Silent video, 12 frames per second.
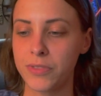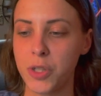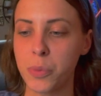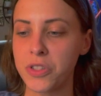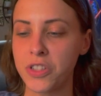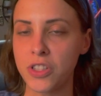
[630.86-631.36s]

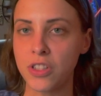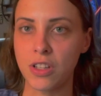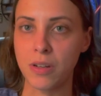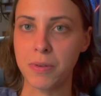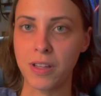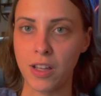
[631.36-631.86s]
she wasn't
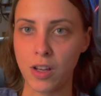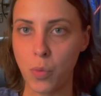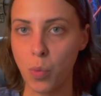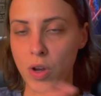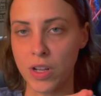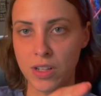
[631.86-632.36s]
just going to be like
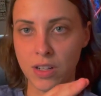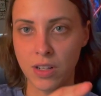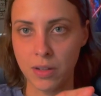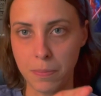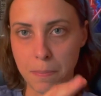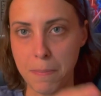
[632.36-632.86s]
a
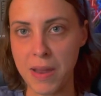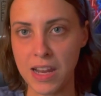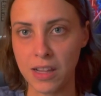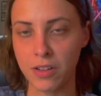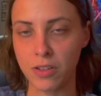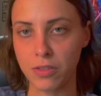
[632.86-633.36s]
1
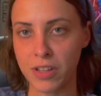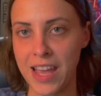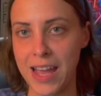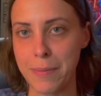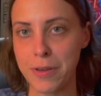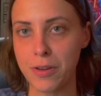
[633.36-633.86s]
minute little
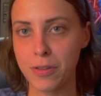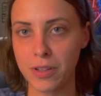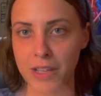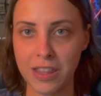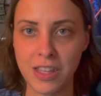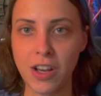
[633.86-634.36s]
cameo
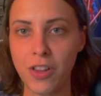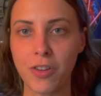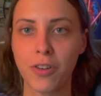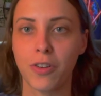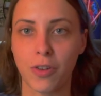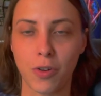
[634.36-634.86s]
like the
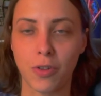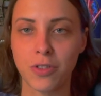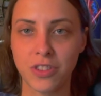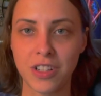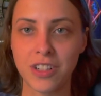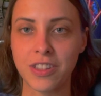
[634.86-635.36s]
other
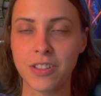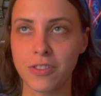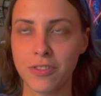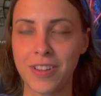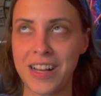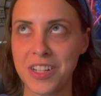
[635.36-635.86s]
girls in his
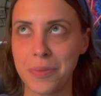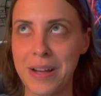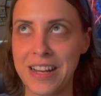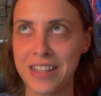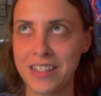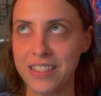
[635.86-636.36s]
little
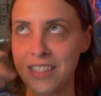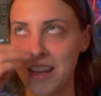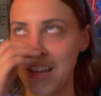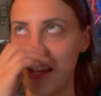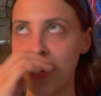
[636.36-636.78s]
flashbacks.